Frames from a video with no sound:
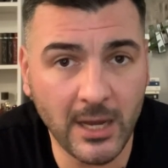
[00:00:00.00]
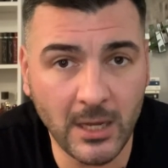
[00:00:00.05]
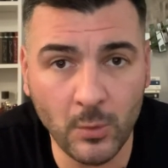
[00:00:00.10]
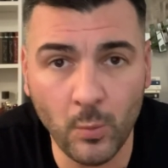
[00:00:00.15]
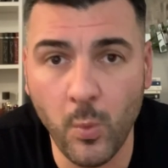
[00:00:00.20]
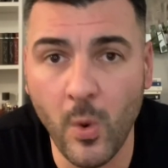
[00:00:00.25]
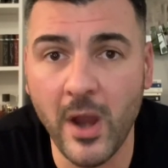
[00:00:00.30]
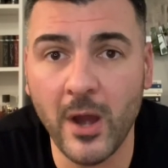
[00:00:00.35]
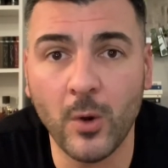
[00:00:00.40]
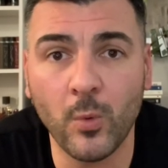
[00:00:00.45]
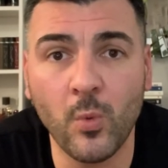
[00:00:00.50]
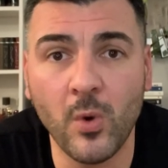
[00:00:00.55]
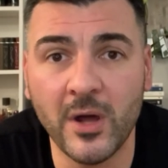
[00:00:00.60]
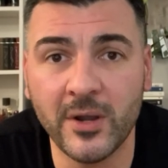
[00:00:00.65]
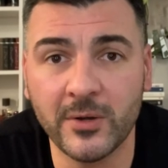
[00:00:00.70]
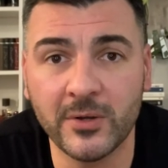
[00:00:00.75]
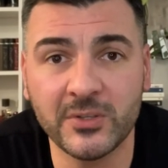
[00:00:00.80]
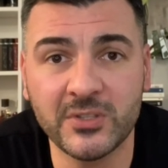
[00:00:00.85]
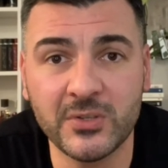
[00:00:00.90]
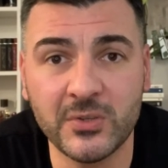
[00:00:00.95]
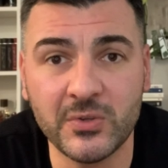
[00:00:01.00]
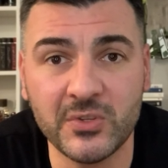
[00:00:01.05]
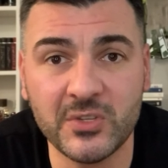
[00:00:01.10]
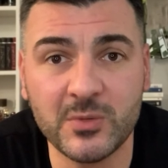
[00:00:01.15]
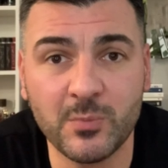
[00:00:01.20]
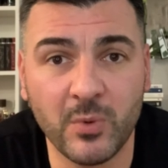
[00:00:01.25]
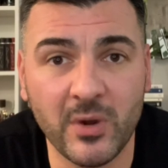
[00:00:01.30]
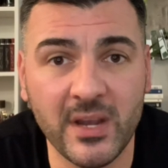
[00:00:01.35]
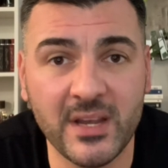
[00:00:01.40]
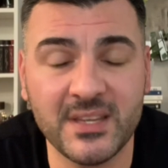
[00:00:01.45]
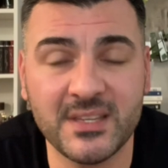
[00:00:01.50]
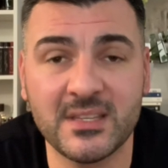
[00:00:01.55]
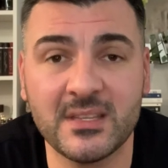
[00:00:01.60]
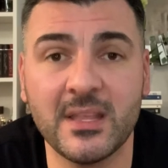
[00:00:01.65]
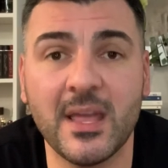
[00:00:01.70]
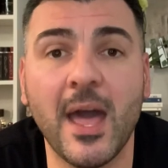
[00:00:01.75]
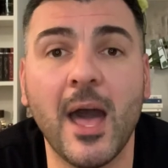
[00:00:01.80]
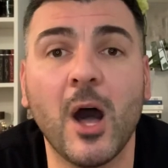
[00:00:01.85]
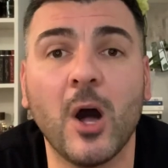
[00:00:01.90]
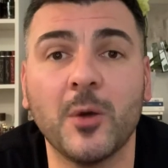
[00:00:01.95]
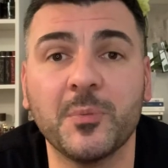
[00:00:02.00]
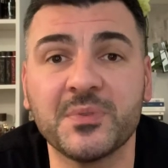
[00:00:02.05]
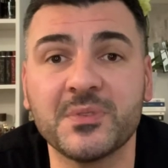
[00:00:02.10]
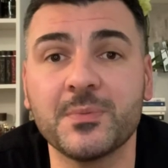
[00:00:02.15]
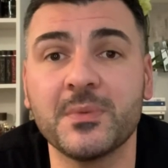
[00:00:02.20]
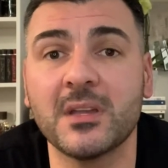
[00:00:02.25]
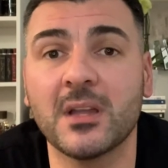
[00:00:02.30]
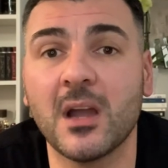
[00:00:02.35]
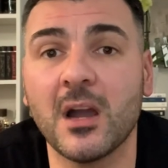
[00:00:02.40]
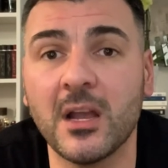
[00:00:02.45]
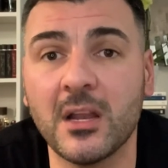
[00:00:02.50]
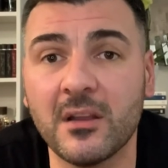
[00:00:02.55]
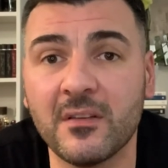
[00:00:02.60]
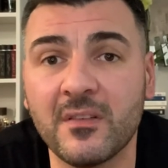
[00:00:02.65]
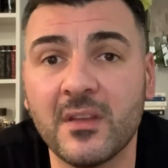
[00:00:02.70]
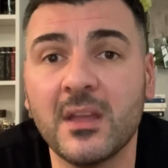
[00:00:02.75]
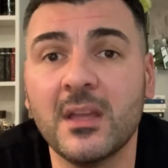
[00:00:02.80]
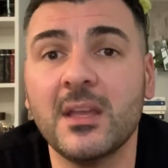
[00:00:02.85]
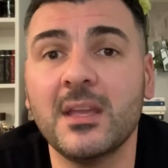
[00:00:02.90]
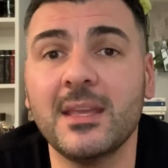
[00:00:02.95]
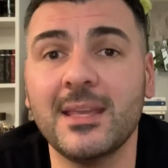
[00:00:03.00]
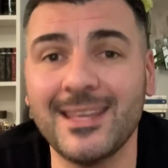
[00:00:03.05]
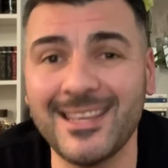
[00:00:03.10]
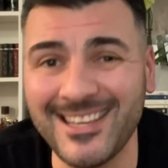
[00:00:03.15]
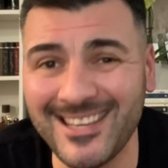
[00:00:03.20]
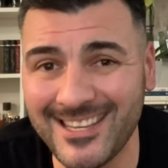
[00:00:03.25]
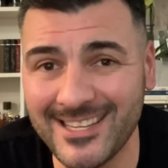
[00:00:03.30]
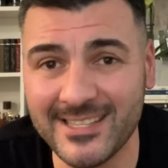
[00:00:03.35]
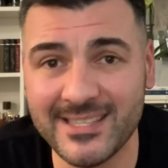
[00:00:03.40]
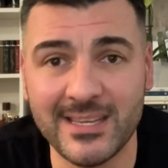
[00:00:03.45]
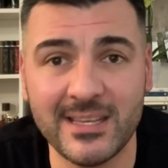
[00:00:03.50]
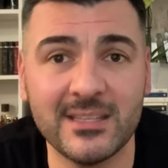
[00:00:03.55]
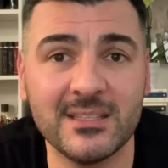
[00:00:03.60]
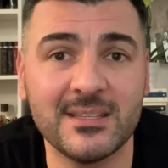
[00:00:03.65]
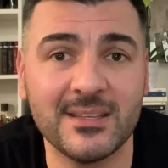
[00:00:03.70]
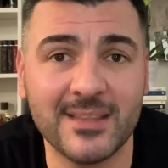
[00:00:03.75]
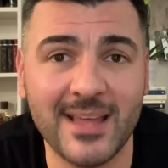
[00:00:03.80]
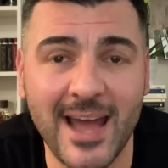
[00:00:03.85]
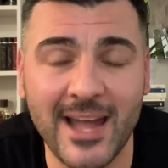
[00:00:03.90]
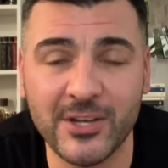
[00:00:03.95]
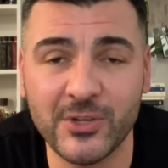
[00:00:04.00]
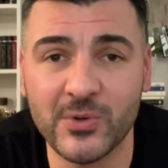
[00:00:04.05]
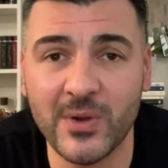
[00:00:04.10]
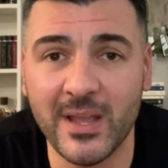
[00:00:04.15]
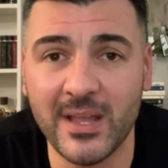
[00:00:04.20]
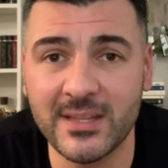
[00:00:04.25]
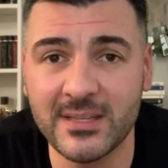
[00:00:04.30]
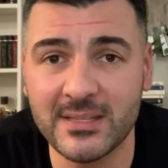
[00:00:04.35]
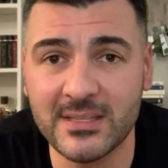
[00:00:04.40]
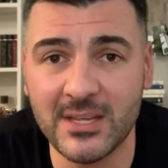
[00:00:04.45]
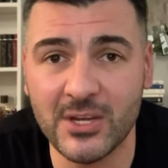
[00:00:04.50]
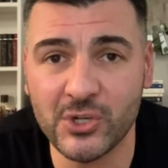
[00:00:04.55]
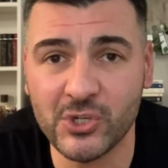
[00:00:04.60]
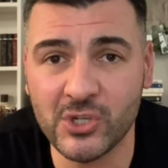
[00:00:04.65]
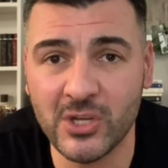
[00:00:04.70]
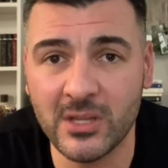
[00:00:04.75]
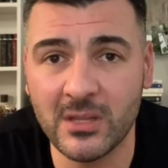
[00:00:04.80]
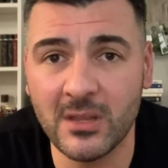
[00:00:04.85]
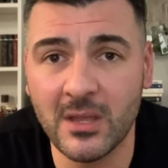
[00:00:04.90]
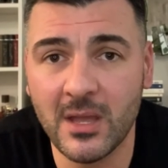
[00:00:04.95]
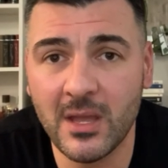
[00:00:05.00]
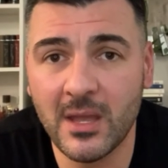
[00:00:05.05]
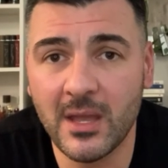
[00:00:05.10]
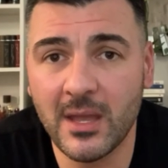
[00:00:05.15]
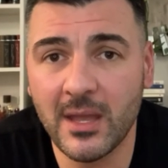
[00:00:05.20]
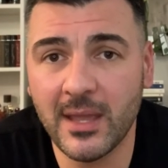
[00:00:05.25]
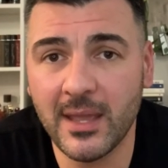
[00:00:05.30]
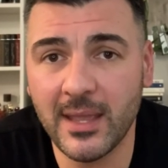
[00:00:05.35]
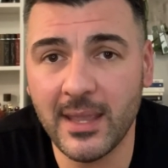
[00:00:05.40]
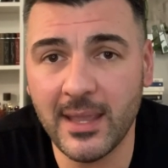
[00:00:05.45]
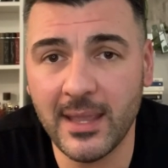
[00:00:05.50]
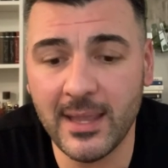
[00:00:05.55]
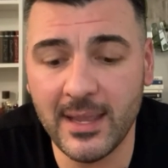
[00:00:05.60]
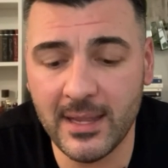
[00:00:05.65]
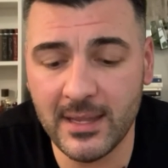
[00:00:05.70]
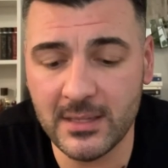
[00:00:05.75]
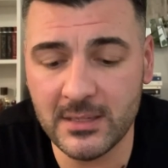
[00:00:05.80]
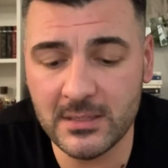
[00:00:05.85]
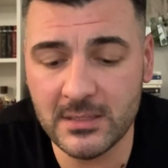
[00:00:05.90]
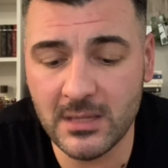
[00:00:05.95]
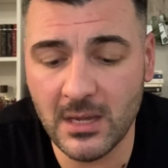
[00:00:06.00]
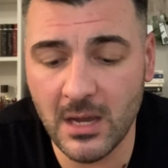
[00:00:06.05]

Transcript: wear one or two sprays, and it helps me kind of ease into that transition and